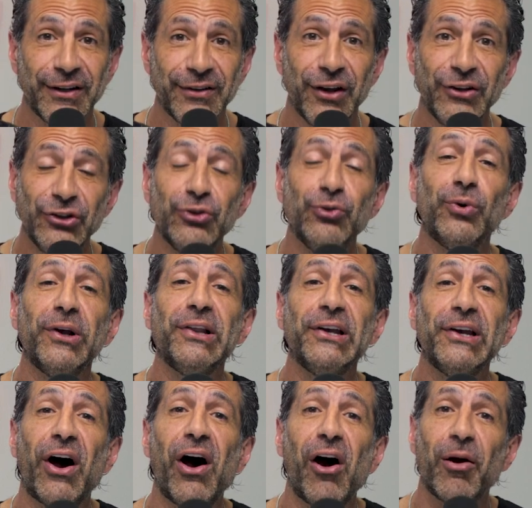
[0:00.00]
that you
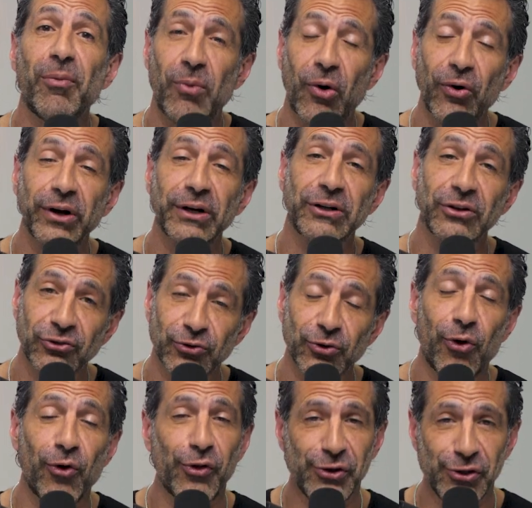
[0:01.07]
really are more in
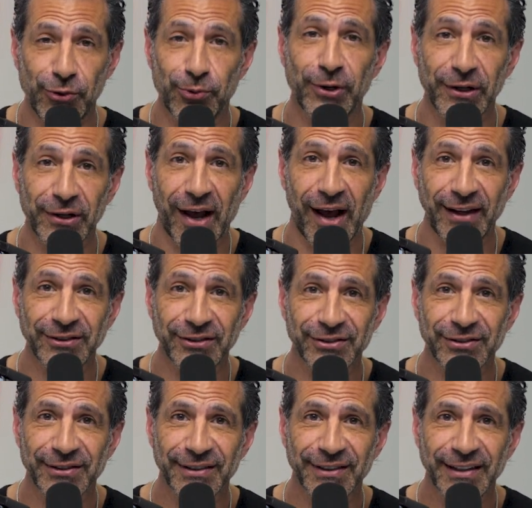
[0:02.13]
control than you
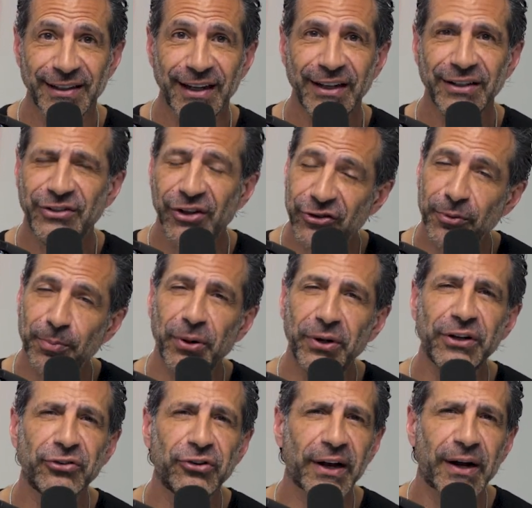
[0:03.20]
realize.
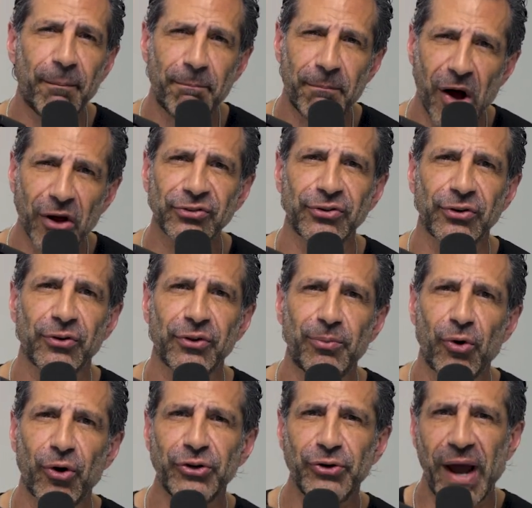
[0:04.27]
Discipline is like a muscle. The
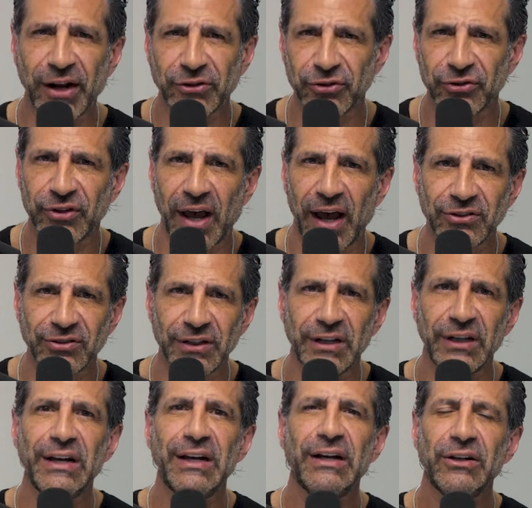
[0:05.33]
more you exercise
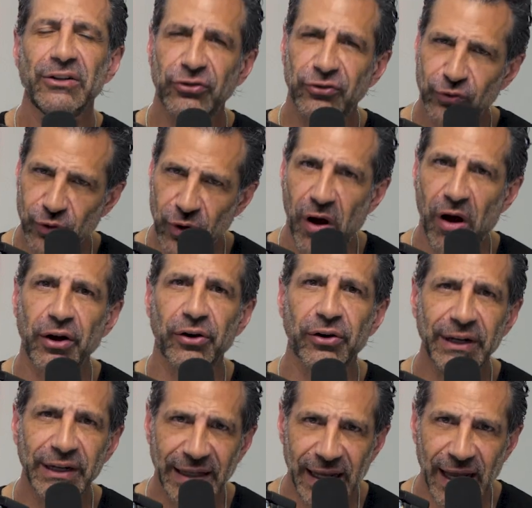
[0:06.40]
it, the stronger
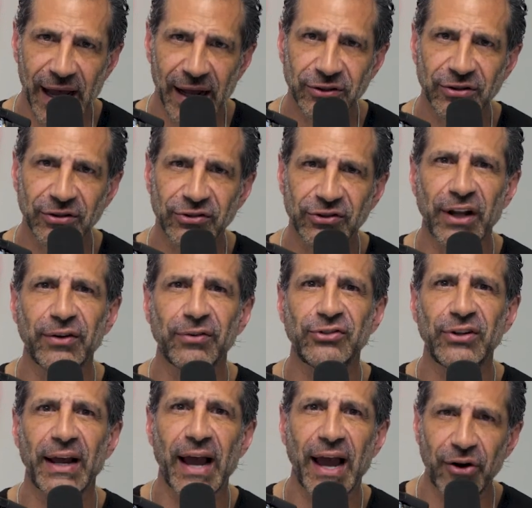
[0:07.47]
it gets. Instead of
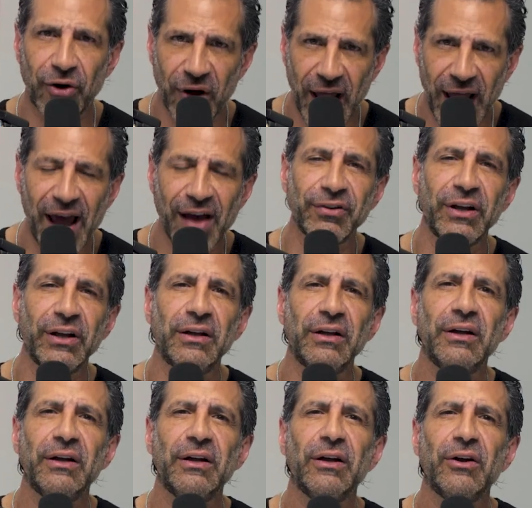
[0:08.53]
saying, I don't have it,
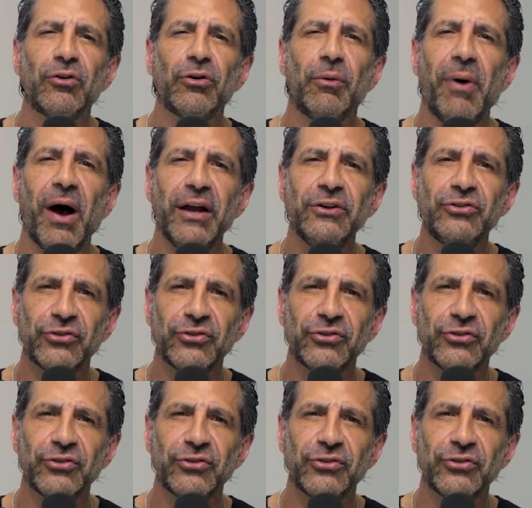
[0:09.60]
remind